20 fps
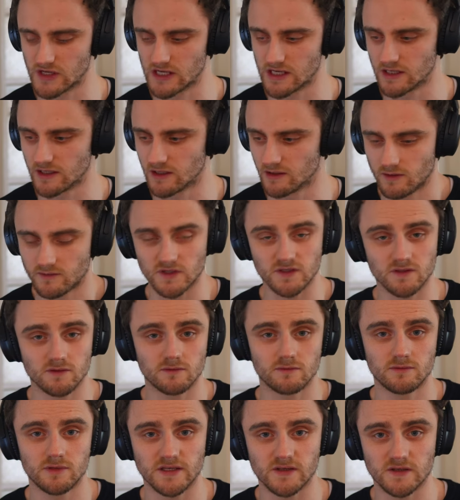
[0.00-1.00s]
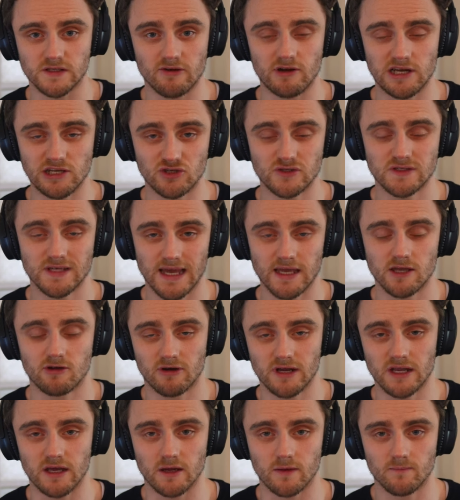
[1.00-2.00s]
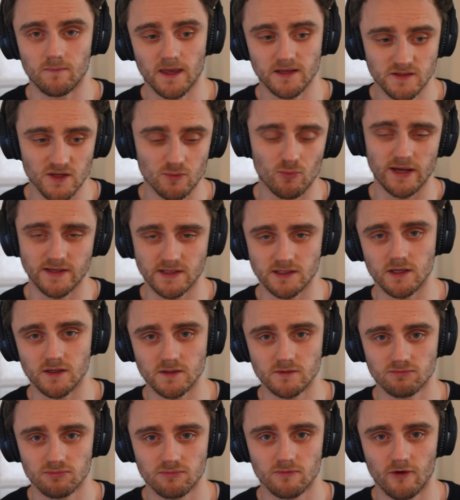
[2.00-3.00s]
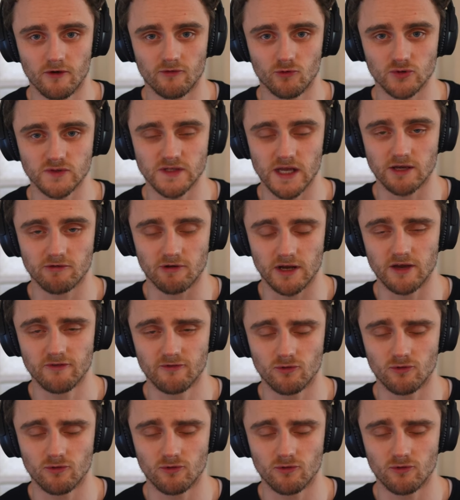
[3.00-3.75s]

he doesn't necessarily just take credit. In some ways he does, of course, take credit